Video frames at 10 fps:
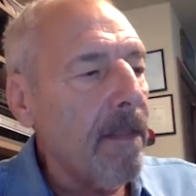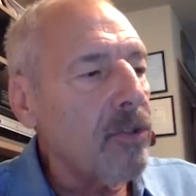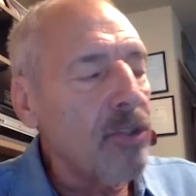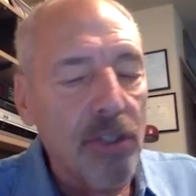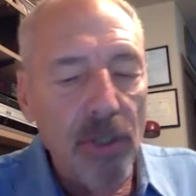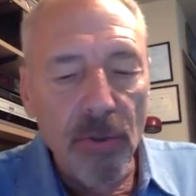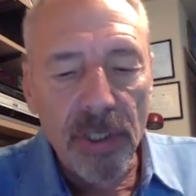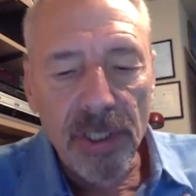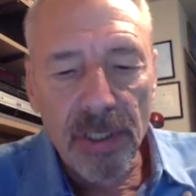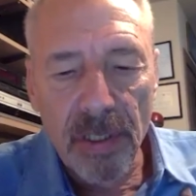
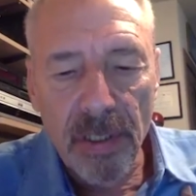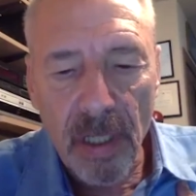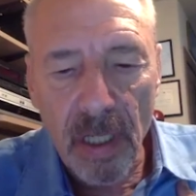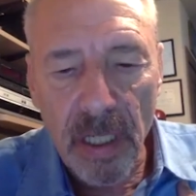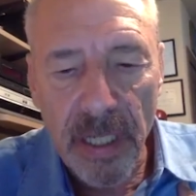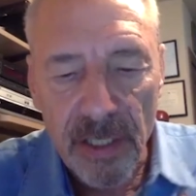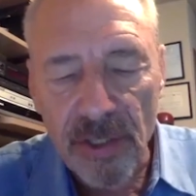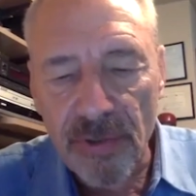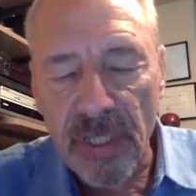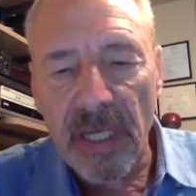Jewish
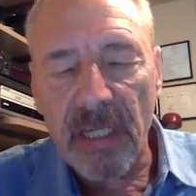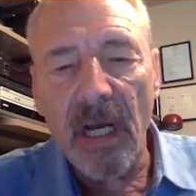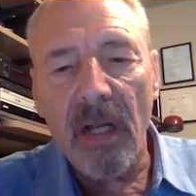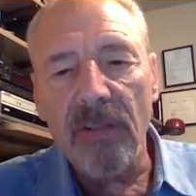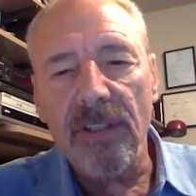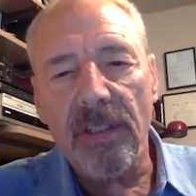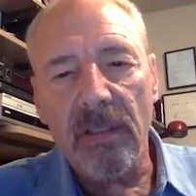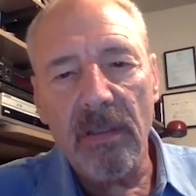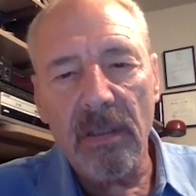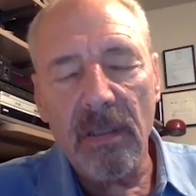history and culture
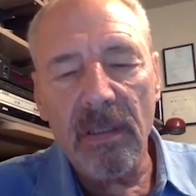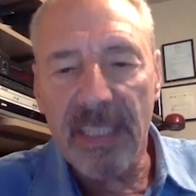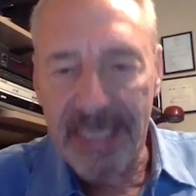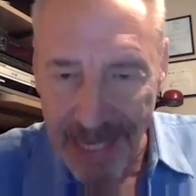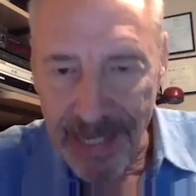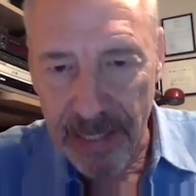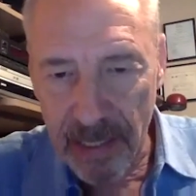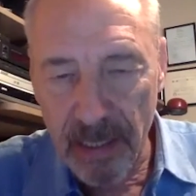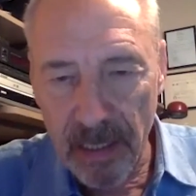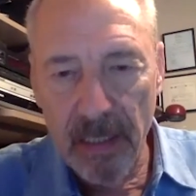today
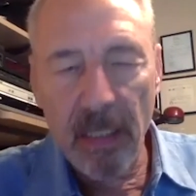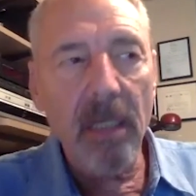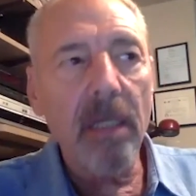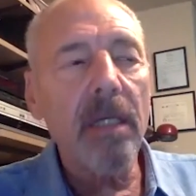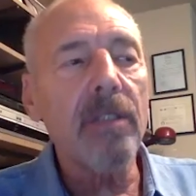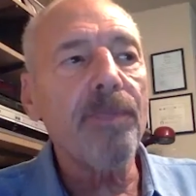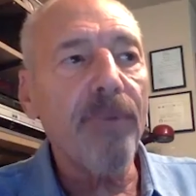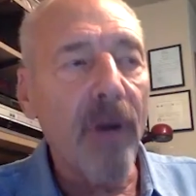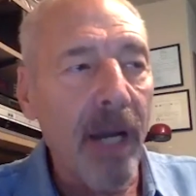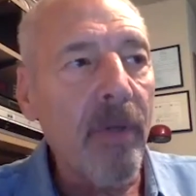is
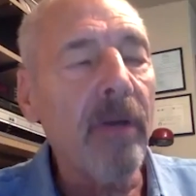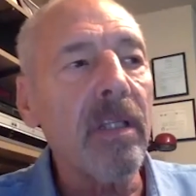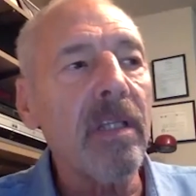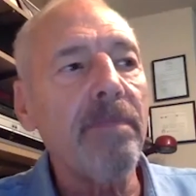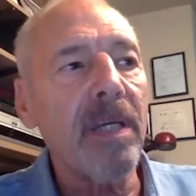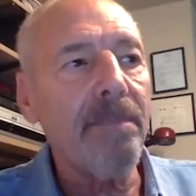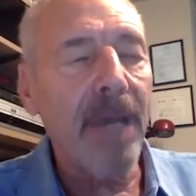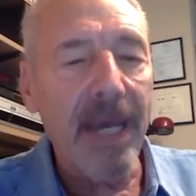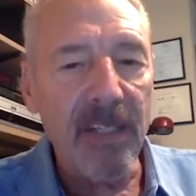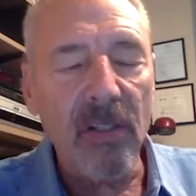primarily being
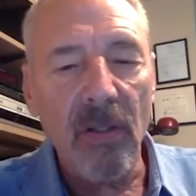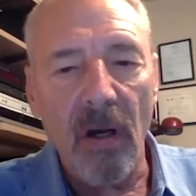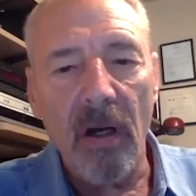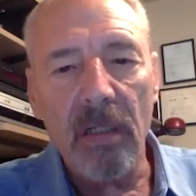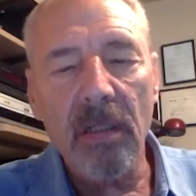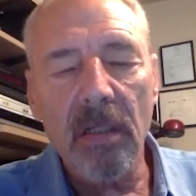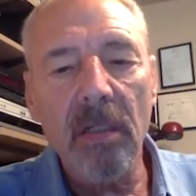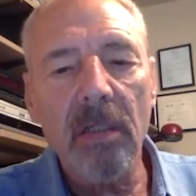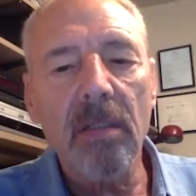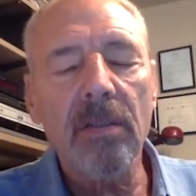passed along
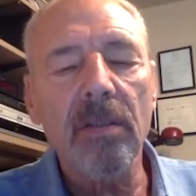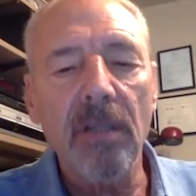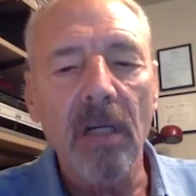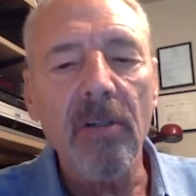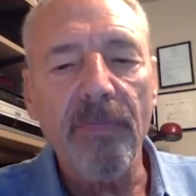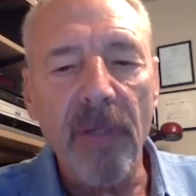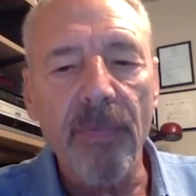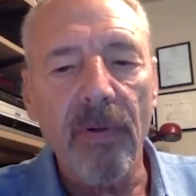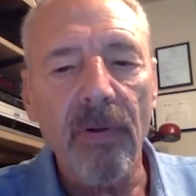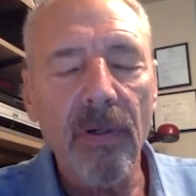to younger
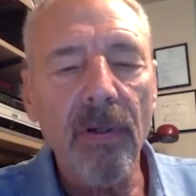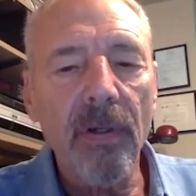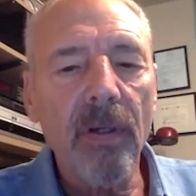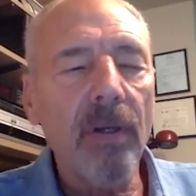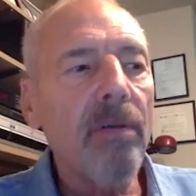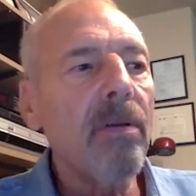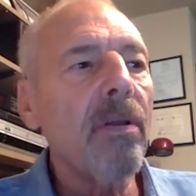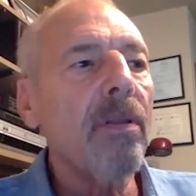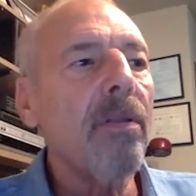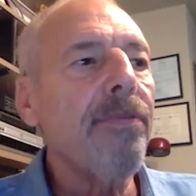people
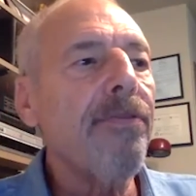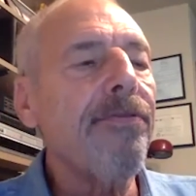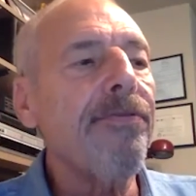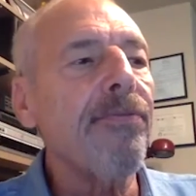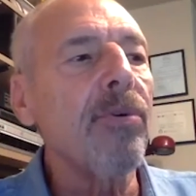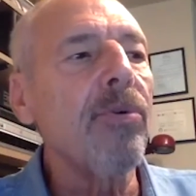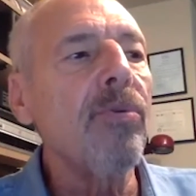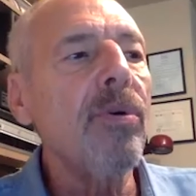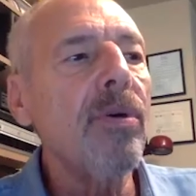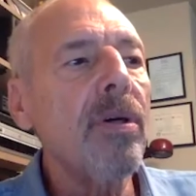
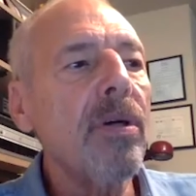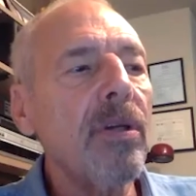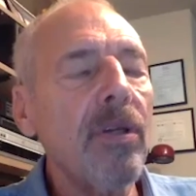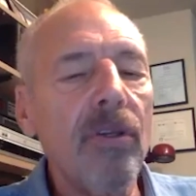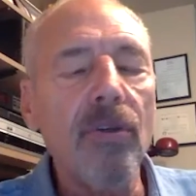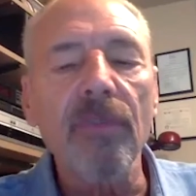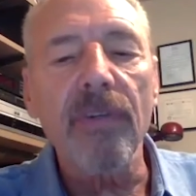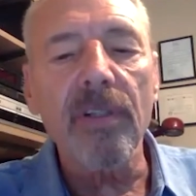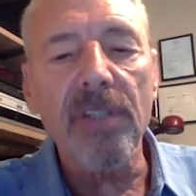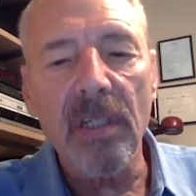through
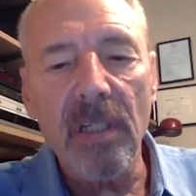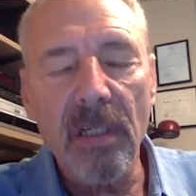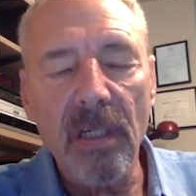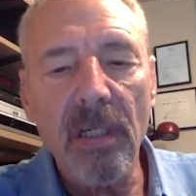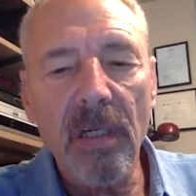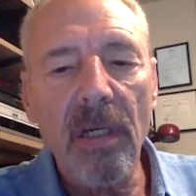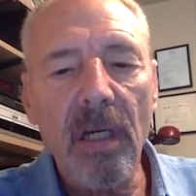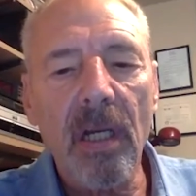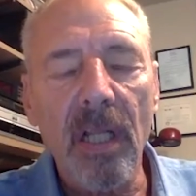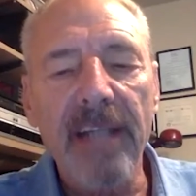university
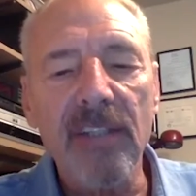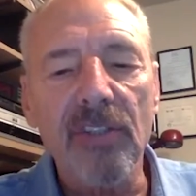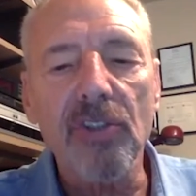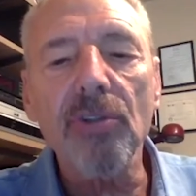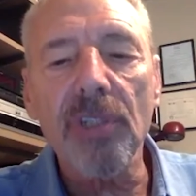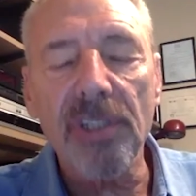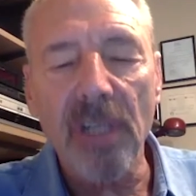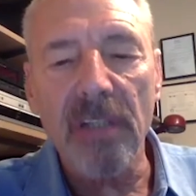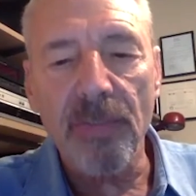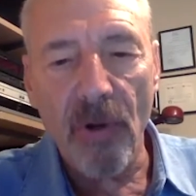classes, Jewish
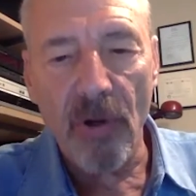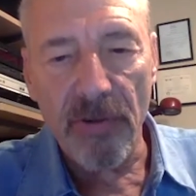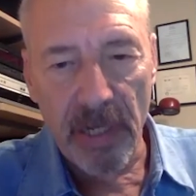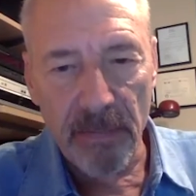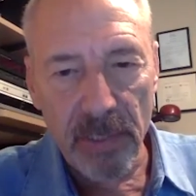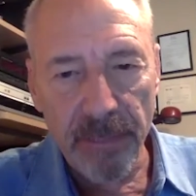studies programs.